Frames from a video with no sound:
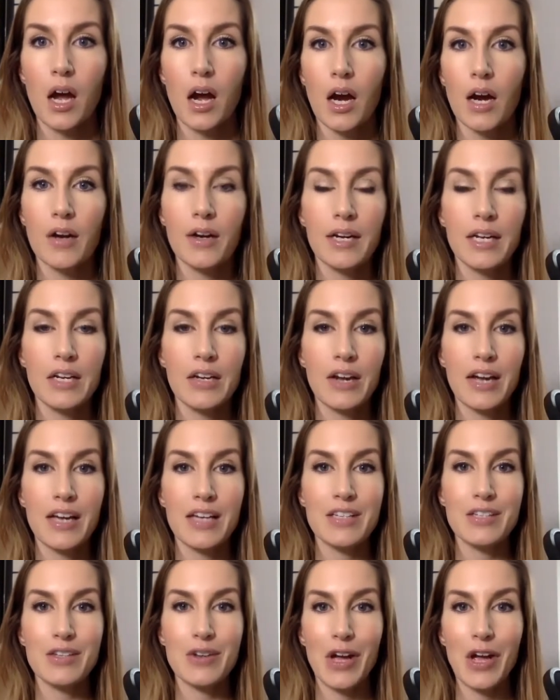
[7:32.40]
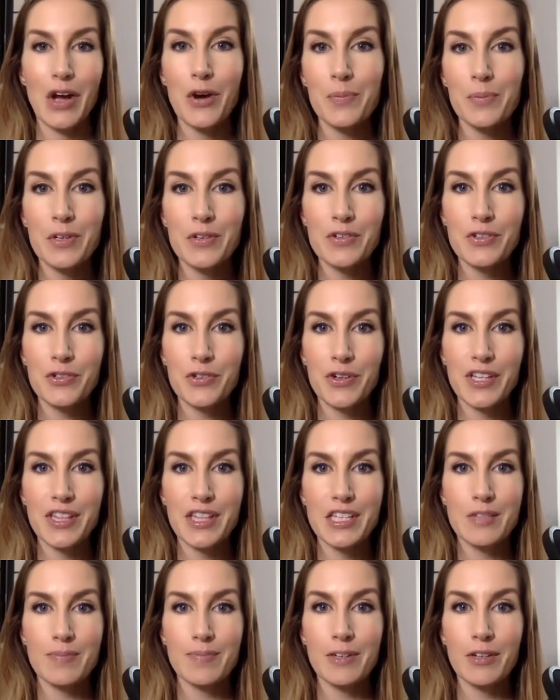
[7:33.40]
All right, you guys. So I hope you enjoyed
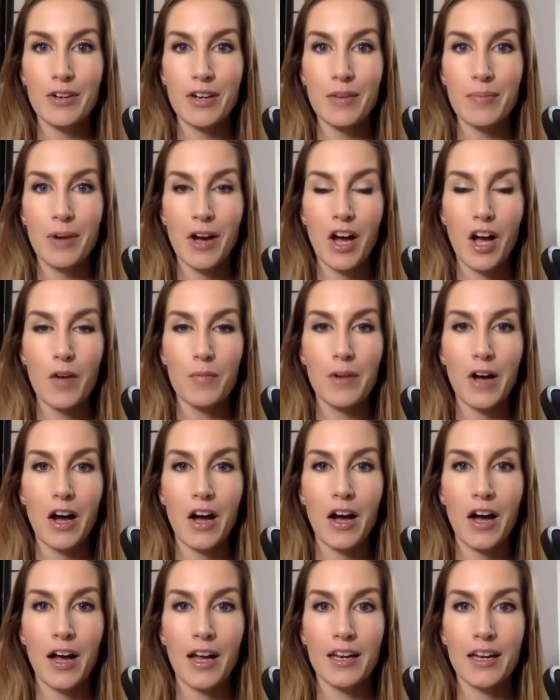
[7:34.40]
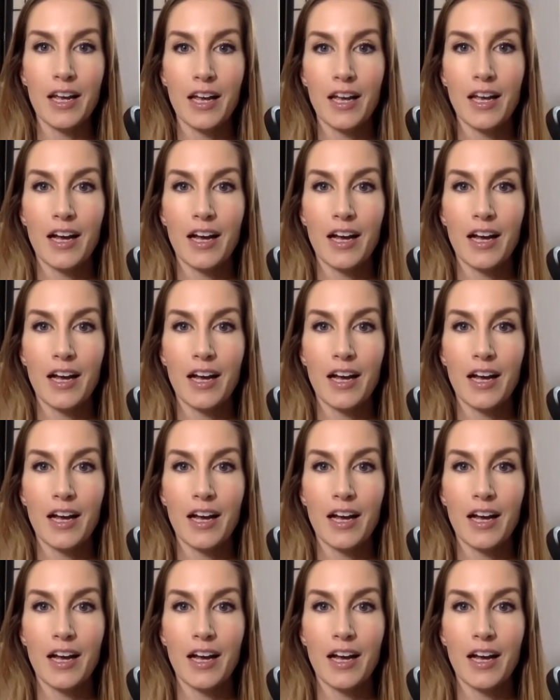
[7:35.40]
this beauty bomb on